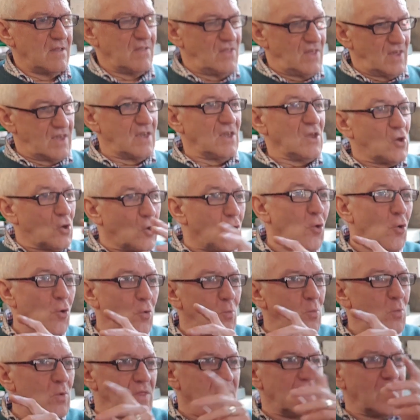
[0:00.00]
they can
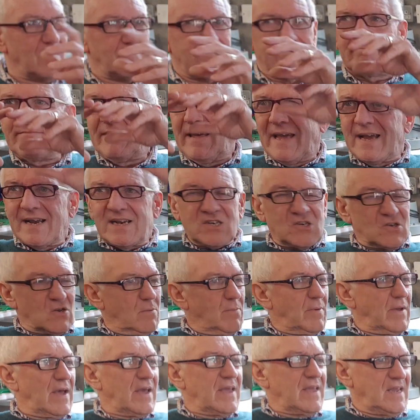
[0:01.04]
cope with that extra
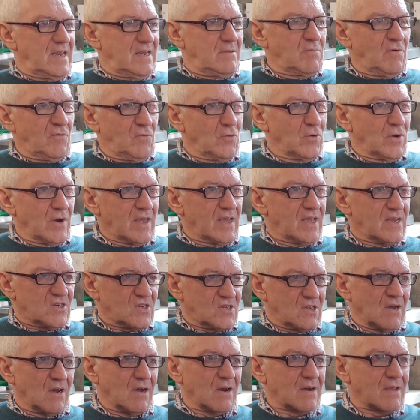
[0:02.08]
bit of heat before it gets
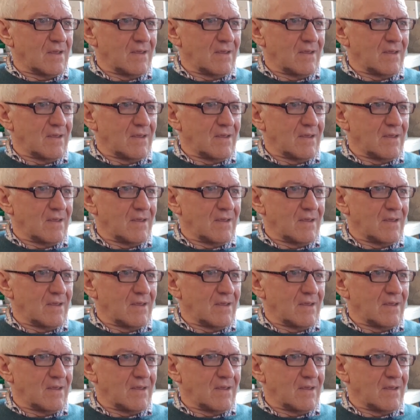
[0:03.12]
dark.